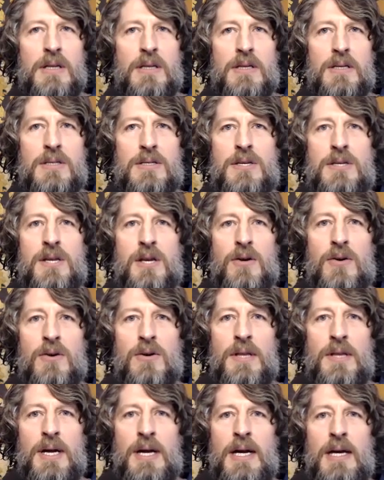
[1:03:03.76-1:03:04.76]
this deer
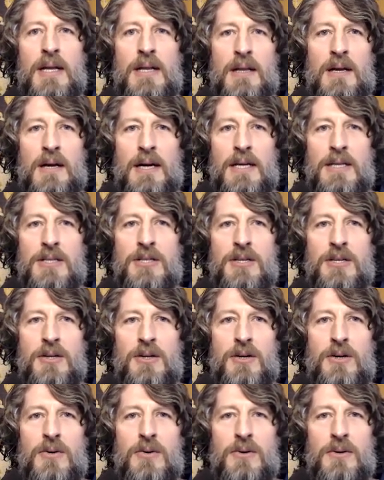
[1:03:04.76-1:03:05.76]
in the headlights, you
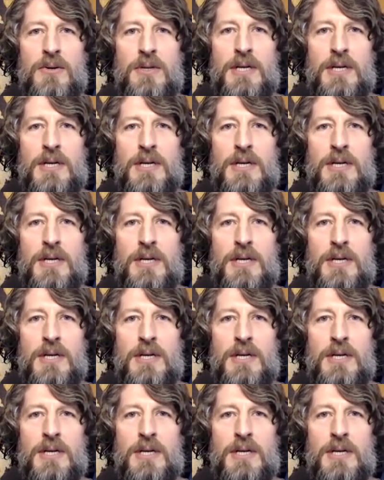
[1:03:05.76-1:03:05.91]
know,